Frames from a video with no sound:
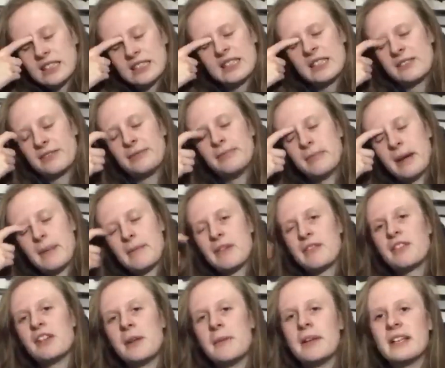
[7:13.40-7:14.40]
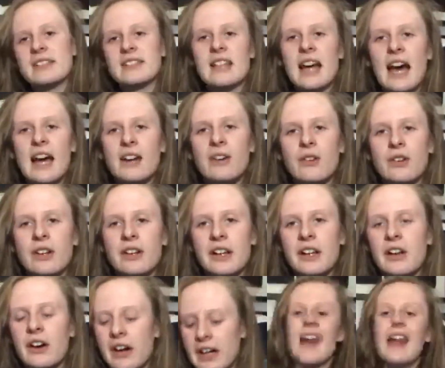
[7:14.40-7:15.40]
did make me feel a bit sad, not
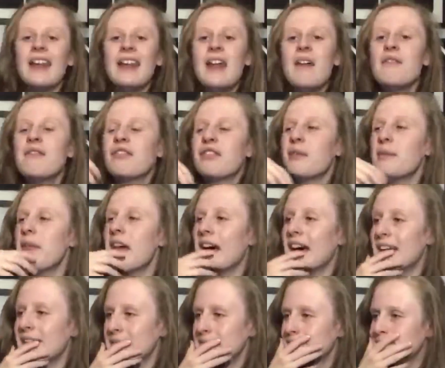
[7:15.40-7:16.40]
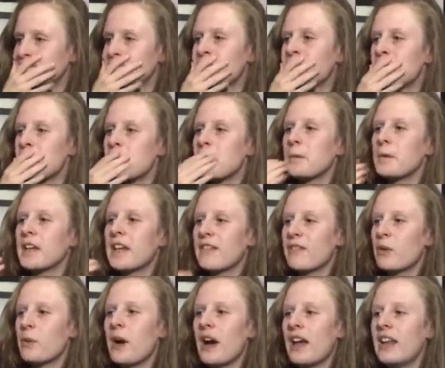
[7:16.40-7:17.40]
gonna lie. And then from that, we
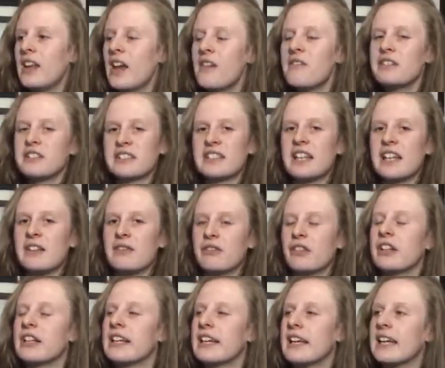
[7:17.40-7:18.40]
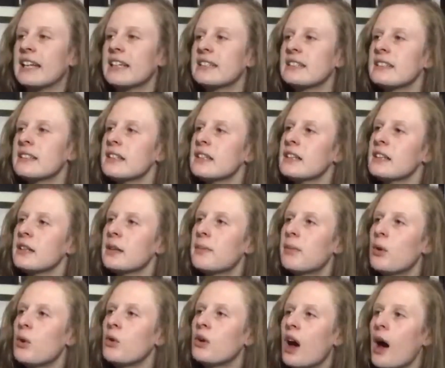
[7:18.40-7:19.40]
give away another silly free kick. The
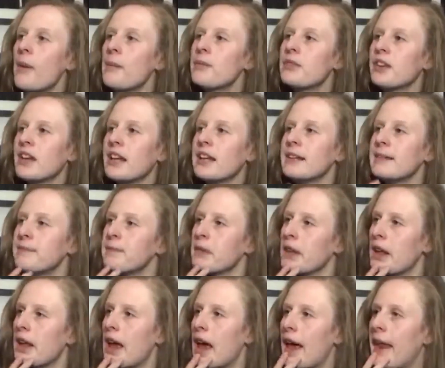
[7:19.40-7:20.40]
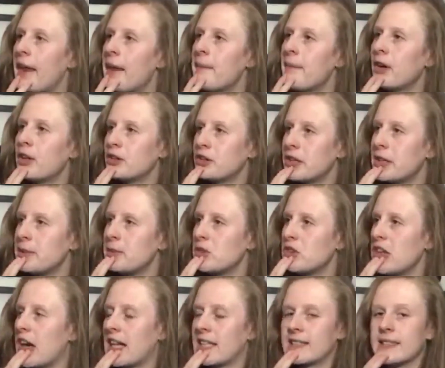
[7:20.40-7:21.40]
ball comes in, and then my dreams
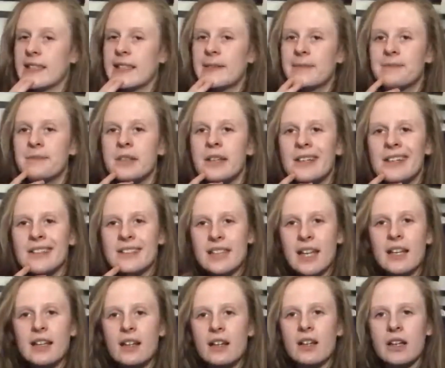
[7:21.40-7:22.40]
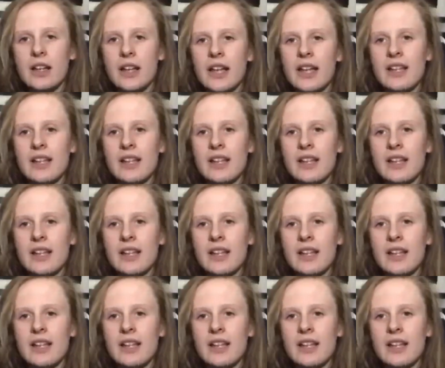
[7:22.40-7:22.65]
shatter. Take a look at